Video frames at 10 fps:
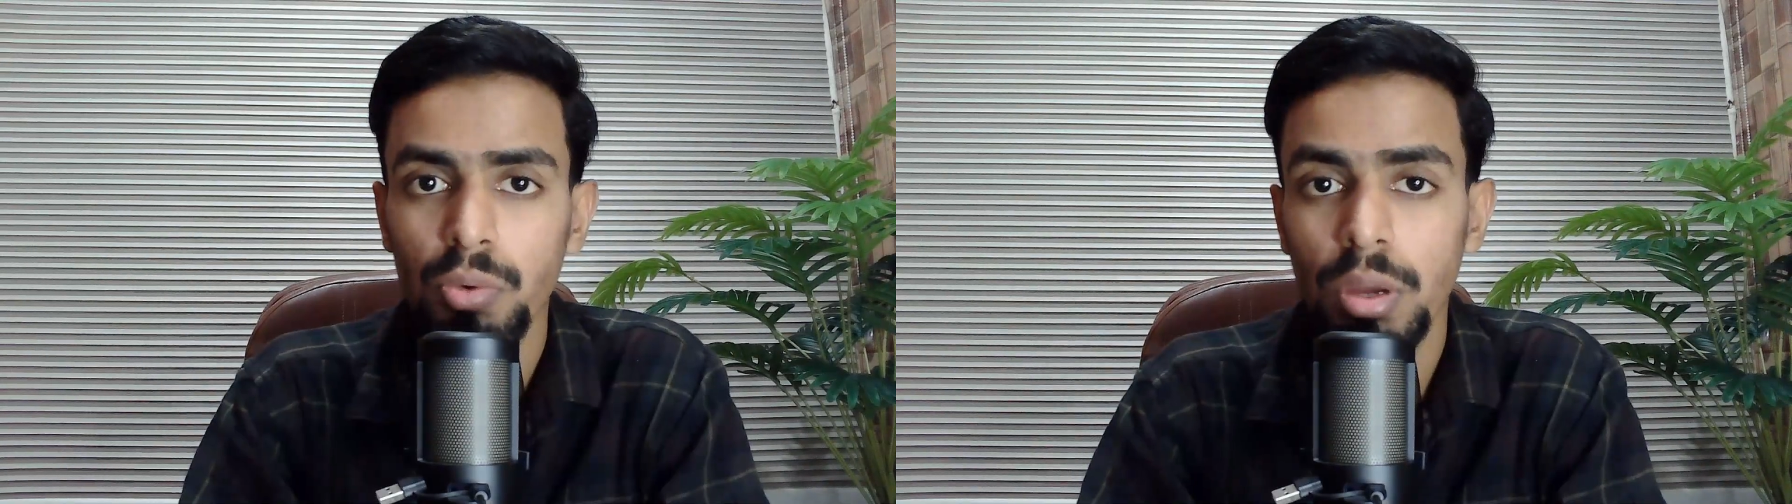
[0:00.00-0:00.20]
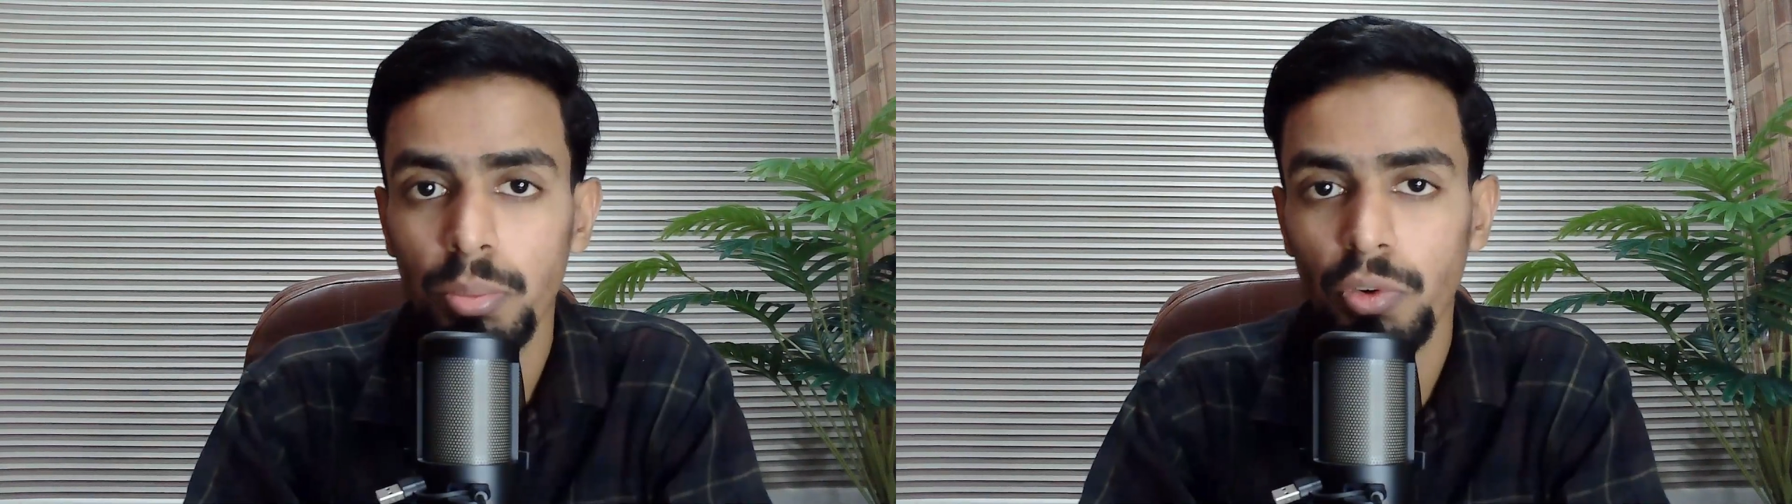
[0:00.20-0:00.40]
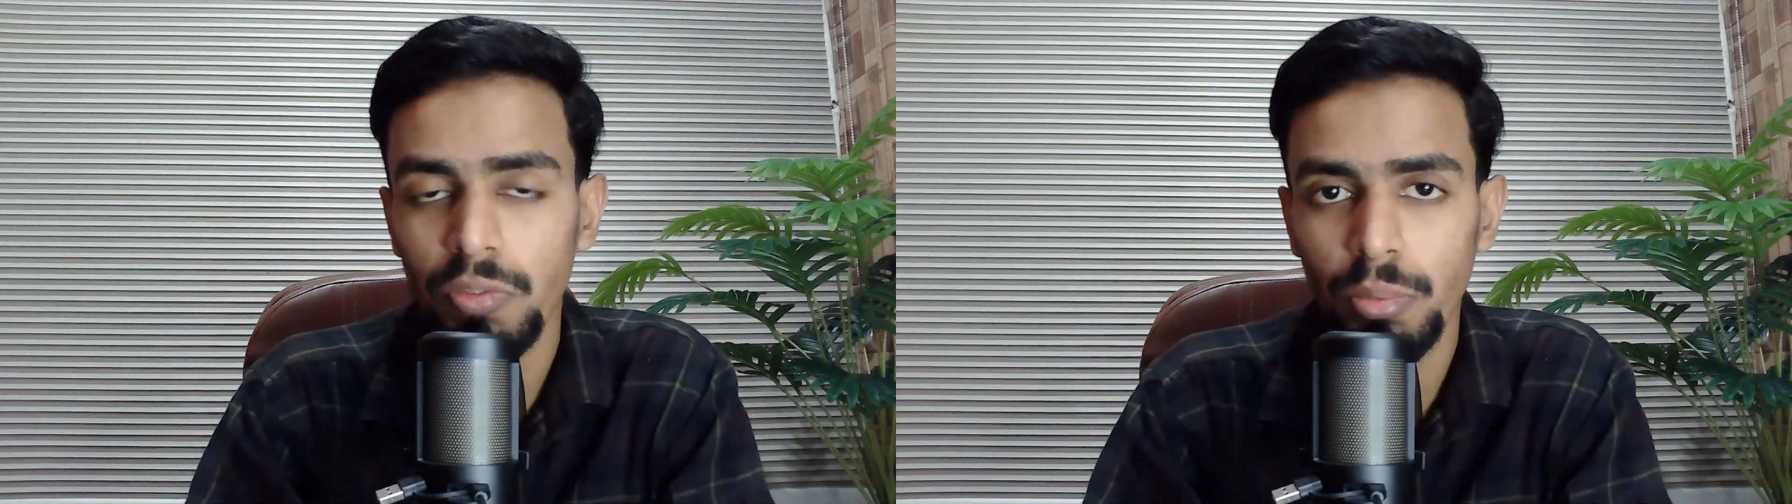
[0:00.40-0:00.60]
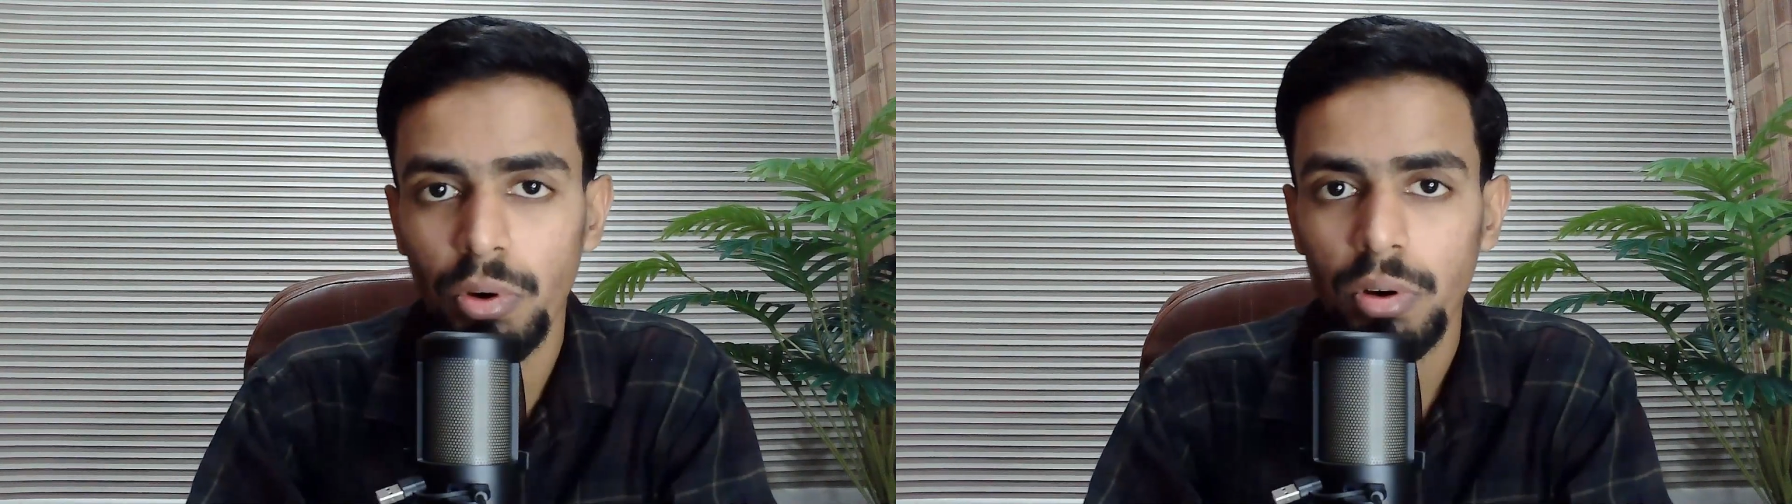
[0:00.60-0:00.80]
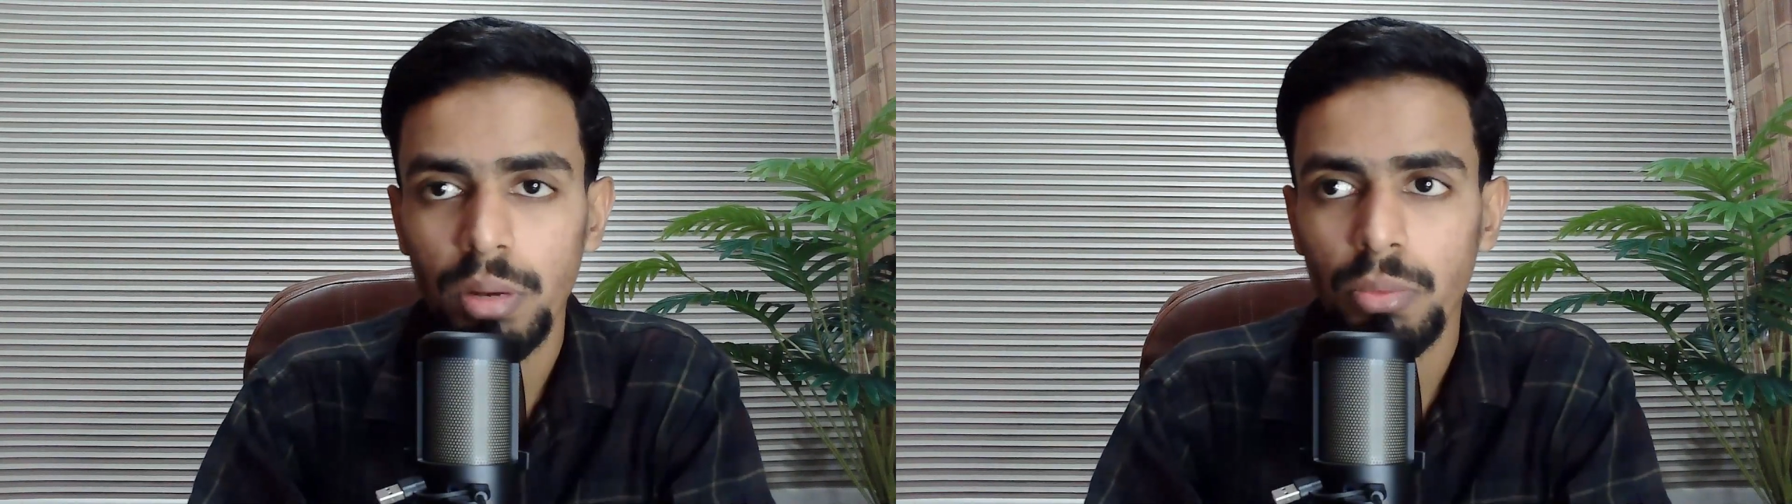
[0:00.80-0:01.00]
to improve
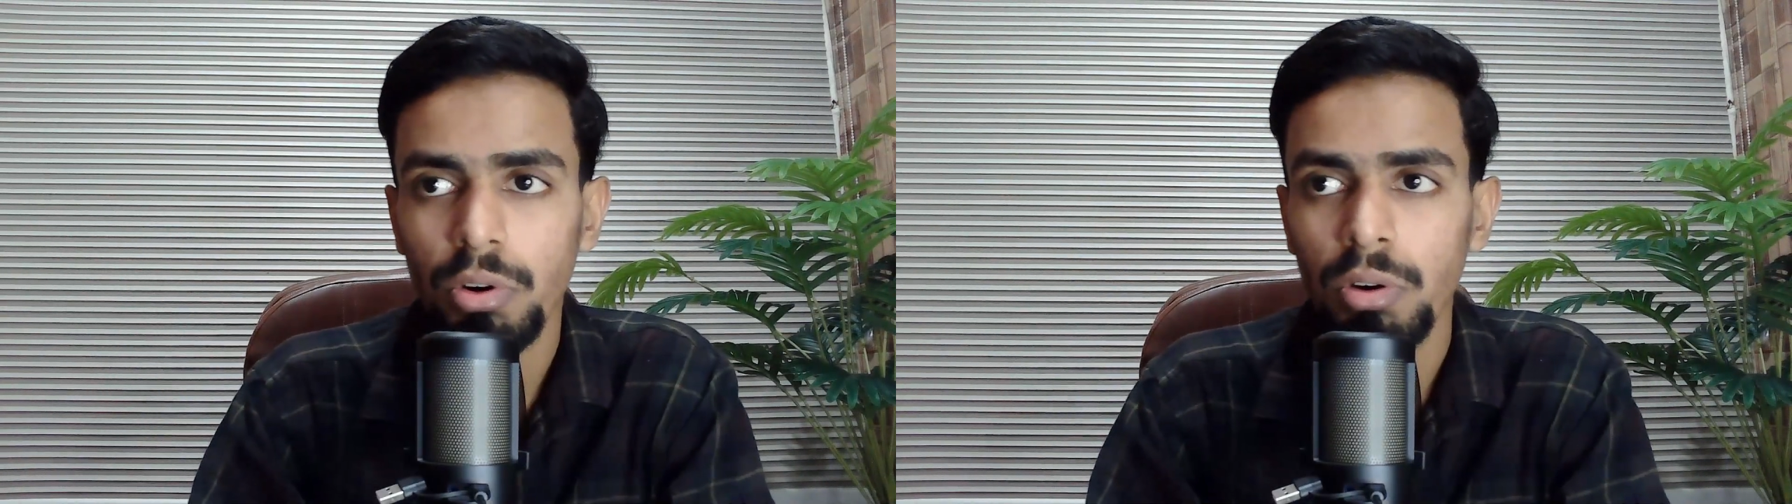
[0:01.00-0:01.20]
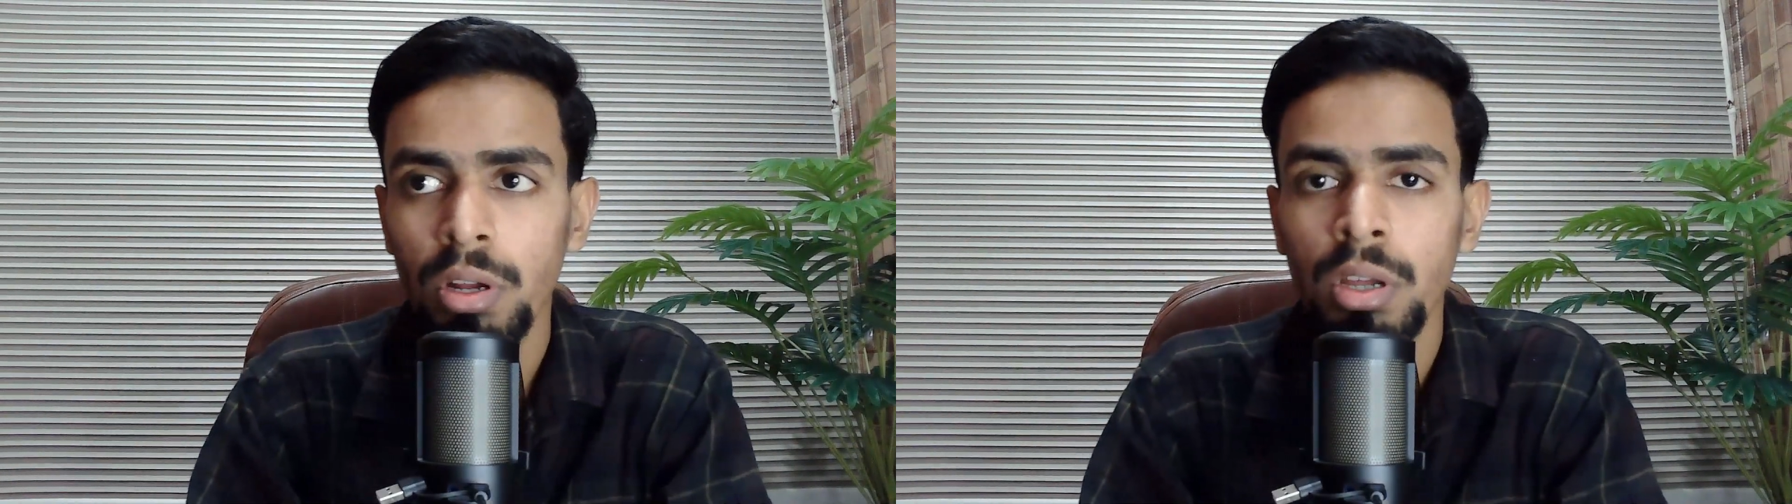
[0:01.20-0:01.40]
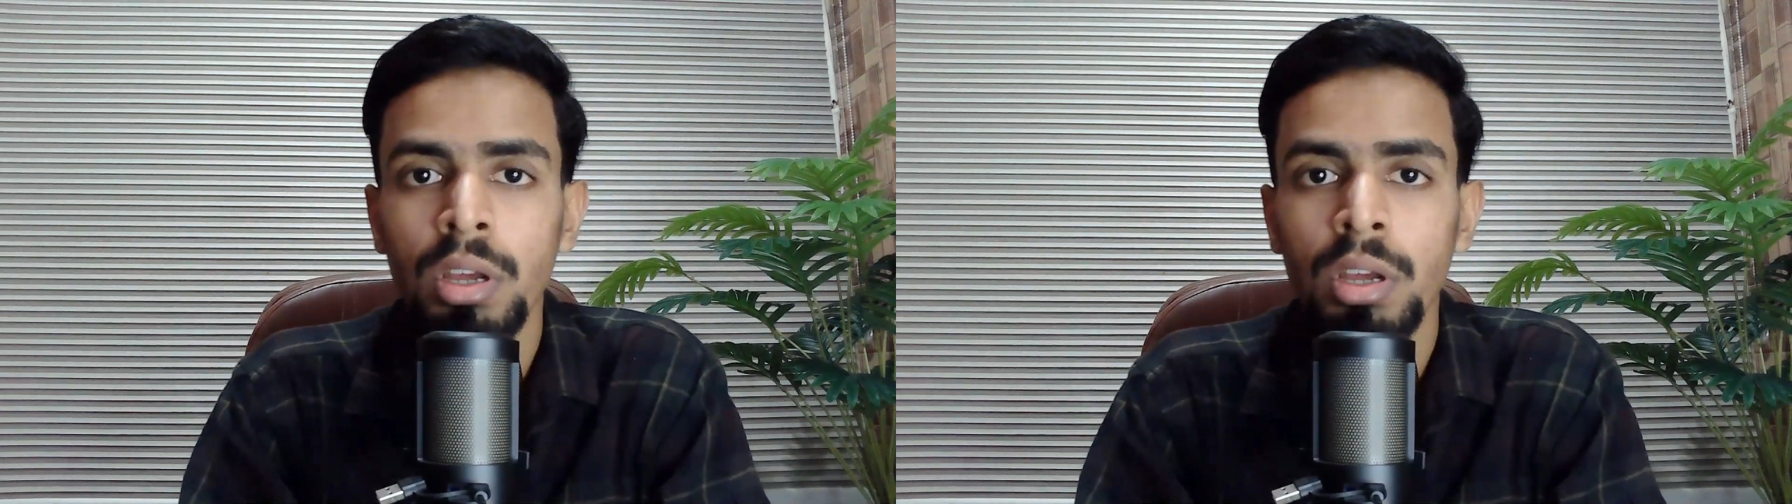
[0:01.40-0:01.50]
more and more,